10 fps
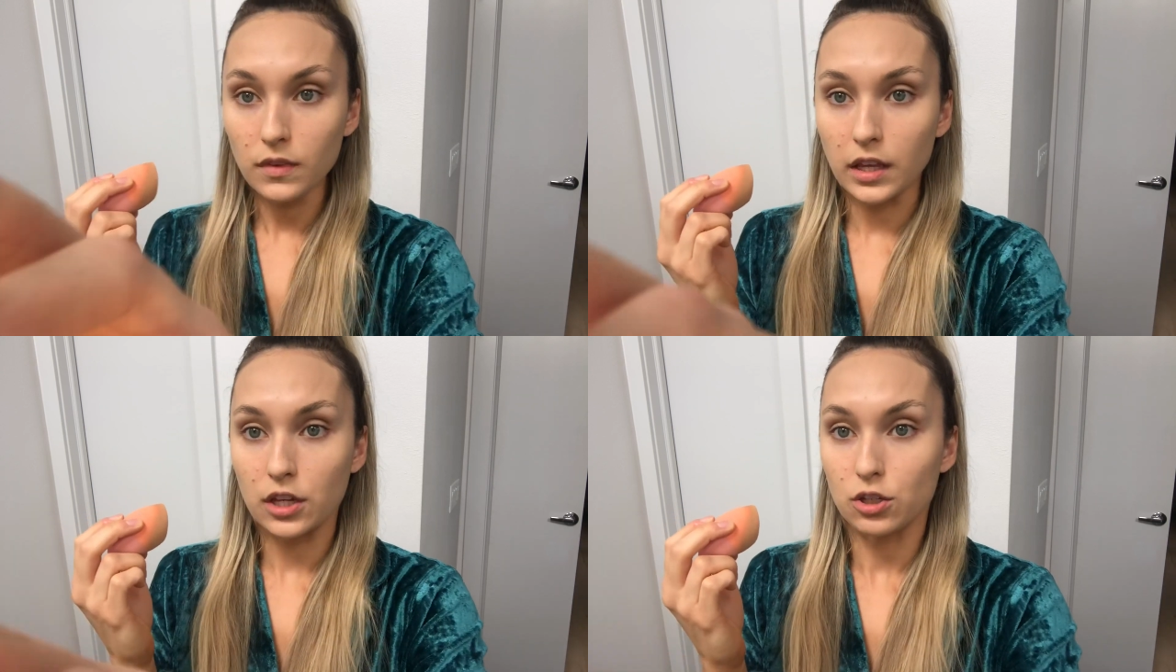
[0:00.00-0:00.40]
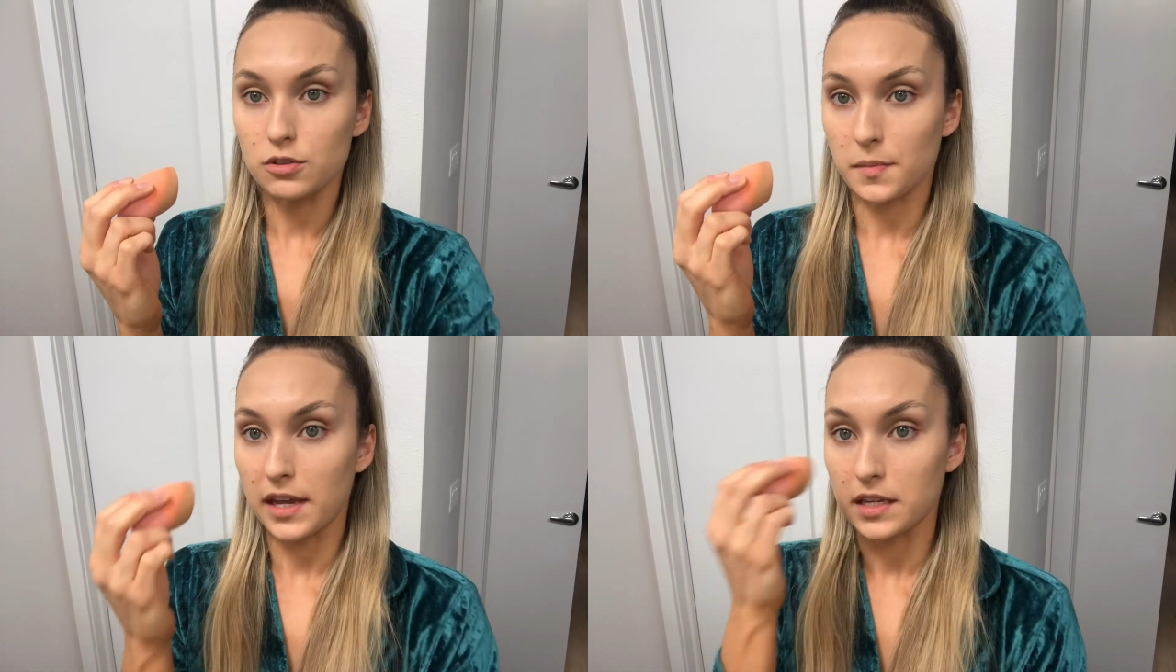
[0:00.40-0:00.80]
and use
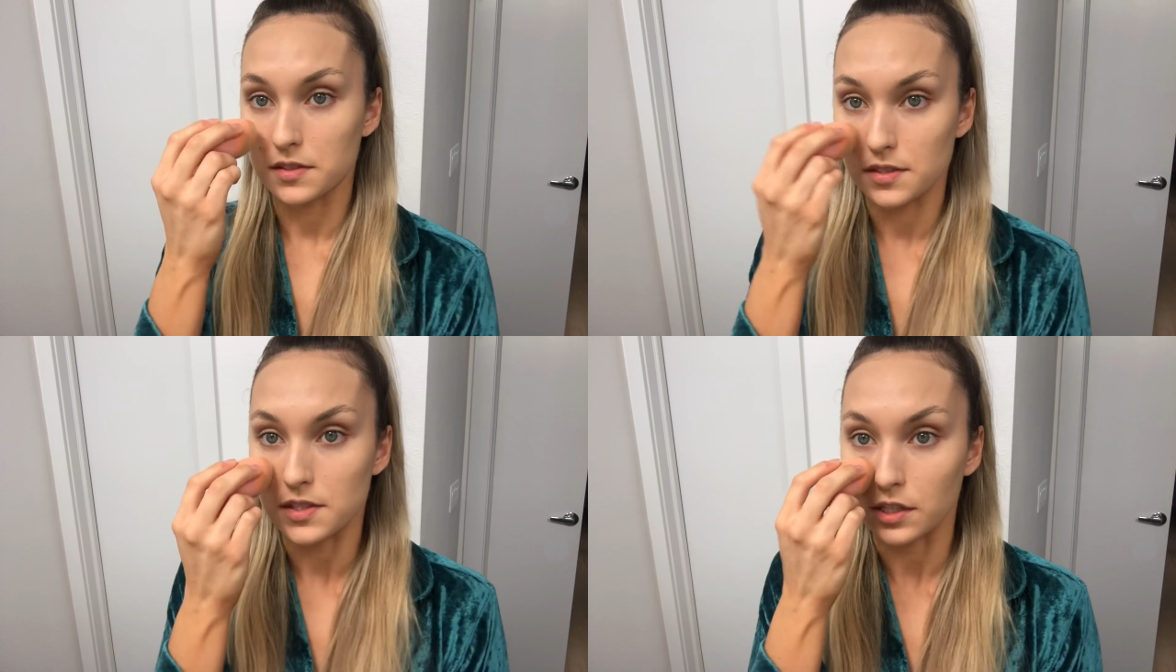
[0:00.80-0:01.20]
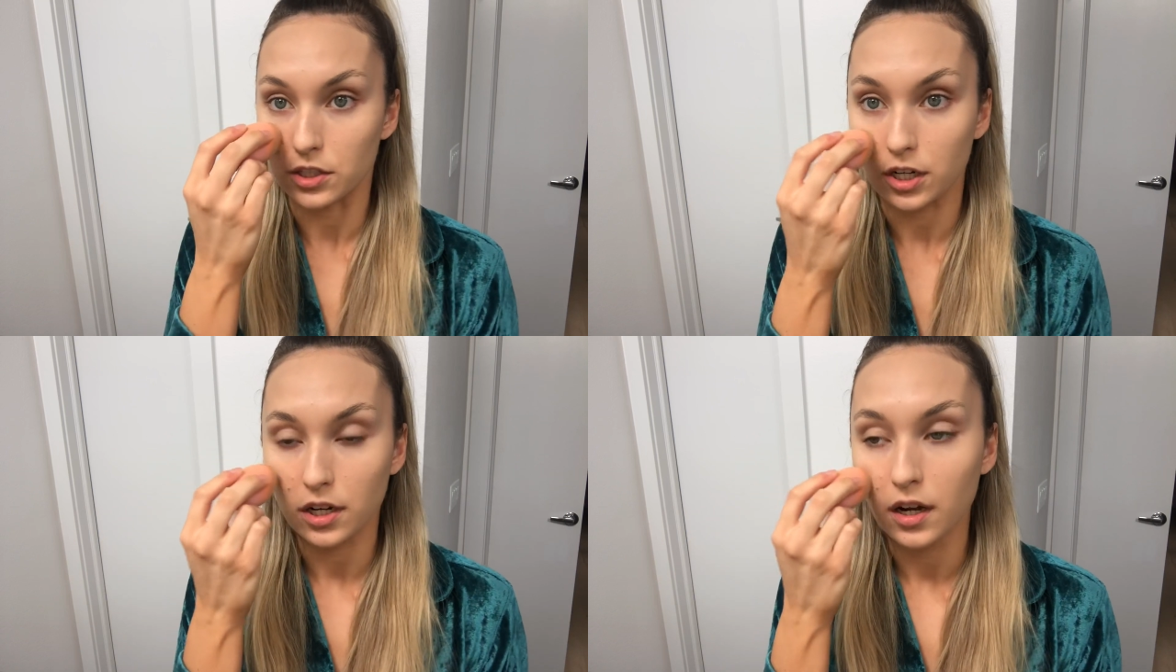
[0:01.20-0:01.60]
my
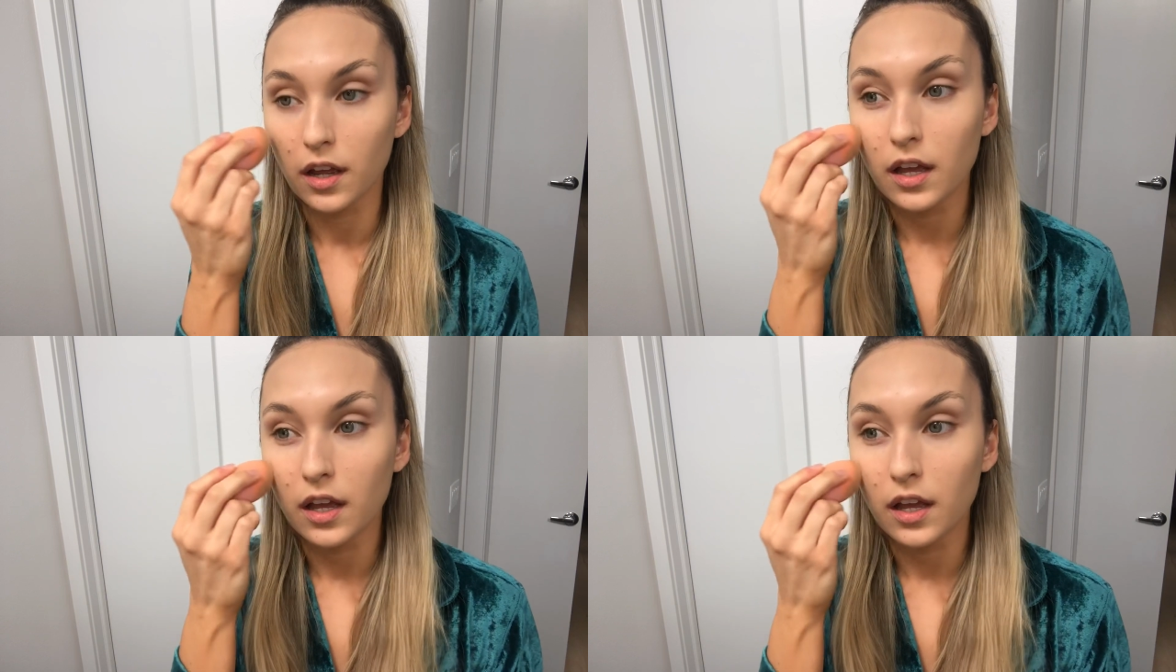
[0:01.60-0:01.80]
concealer.